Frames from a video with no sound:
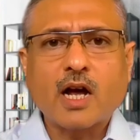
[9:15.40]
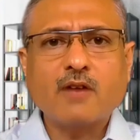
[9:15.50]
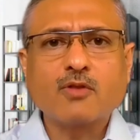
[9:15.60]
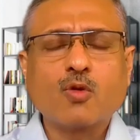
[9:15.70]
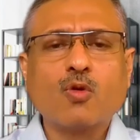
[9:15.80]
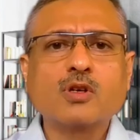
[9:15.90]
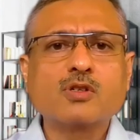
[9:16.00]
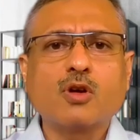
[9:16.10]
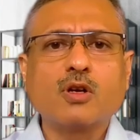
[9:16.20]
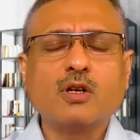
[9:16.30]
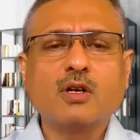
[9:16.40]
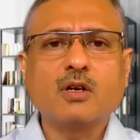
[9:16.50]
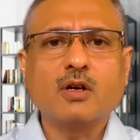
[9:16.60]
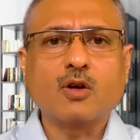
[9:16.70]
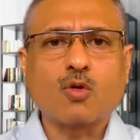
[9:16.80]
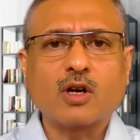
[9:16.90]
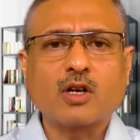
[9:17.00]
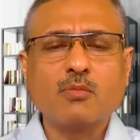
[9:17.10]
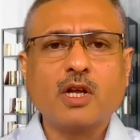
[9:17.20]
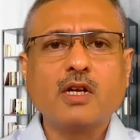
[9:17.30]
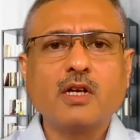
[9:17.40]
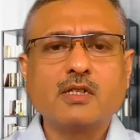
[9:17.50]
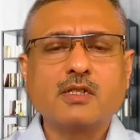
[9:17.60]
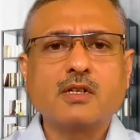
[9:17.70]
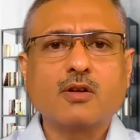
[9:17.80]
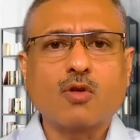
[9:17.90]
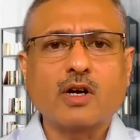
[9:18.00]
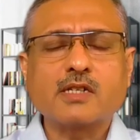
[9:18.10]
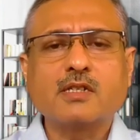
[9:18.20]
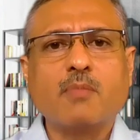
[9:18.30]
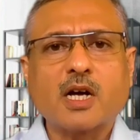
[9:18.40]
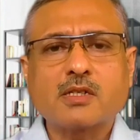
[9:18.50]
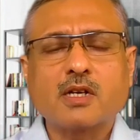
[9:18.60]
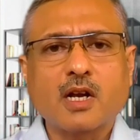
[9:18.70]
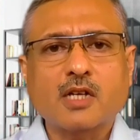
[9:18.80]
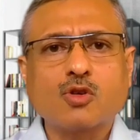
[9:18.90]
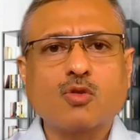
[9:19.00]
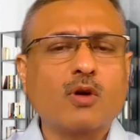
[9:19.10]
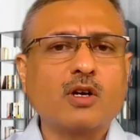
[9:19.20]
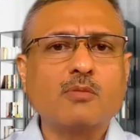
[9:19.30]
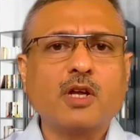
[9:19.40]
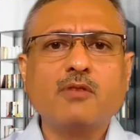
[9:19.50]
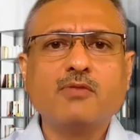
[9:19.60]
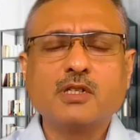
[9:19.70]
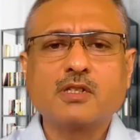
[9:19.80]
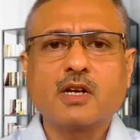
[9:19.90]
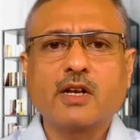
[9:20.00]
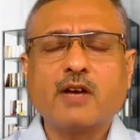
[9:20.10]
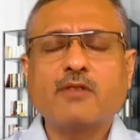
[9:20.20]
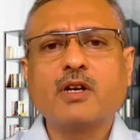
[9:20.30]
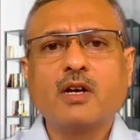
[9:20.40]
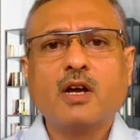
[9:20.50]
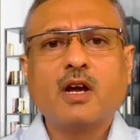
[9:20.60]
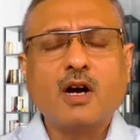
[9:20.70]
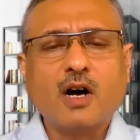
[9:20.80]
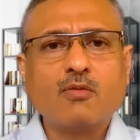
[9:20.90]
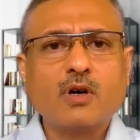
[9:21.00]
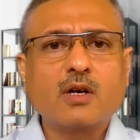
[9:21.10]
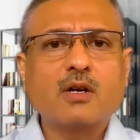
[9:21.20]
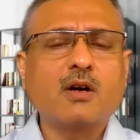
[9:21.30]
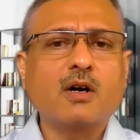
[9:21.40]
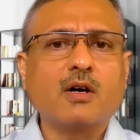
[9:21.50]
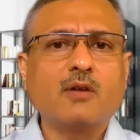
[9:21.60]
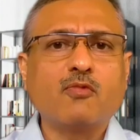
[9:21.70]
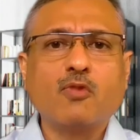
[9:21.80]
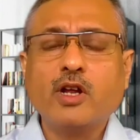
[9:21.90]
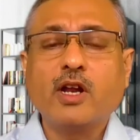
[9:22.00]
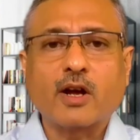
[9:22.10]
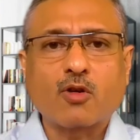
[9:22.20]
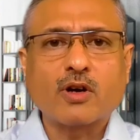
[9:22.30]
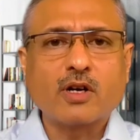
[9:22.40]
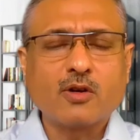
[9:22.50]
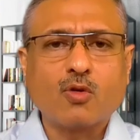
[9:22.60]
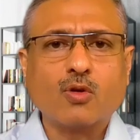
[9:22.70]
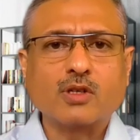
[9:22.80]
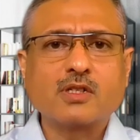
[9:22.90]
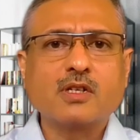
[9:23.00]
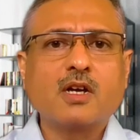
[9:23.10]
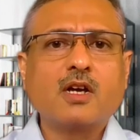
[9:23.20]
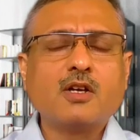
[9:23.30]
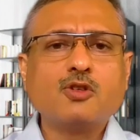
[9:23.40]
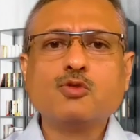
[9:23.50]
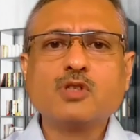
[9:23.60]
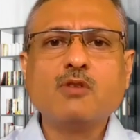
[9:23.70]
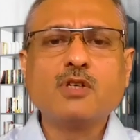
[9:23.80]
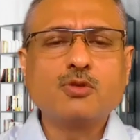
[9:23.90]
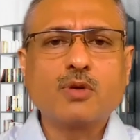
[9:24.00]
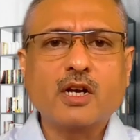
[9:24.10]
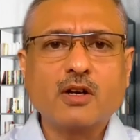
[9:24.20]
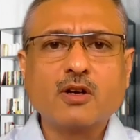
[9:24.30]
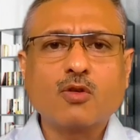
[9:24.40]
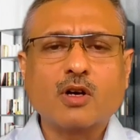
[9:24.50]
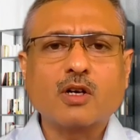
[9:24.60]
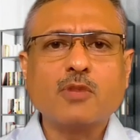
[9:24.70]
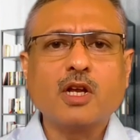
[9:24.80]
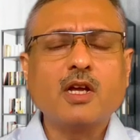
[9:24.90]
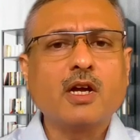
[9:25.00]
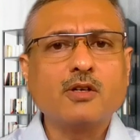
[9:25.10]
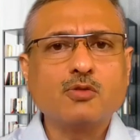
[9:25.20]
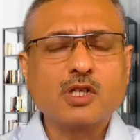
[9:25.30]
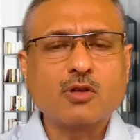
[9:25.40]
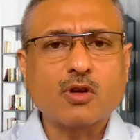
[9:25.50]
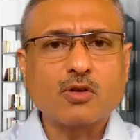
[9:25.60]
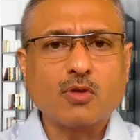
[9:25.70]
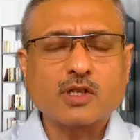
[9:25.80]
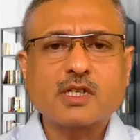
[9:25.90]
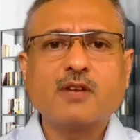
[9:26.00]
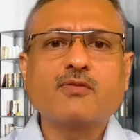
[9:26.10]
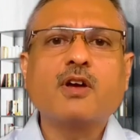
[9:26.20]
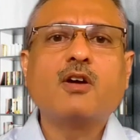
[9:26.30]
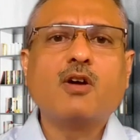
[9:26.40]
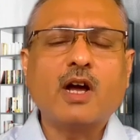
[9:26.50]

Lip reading: I have a course on quantum healing. It's called as the Masterclass on Quantum Healing, which is an 11-hour fully recorded course, using which you can learn quantum healing and use it on yourself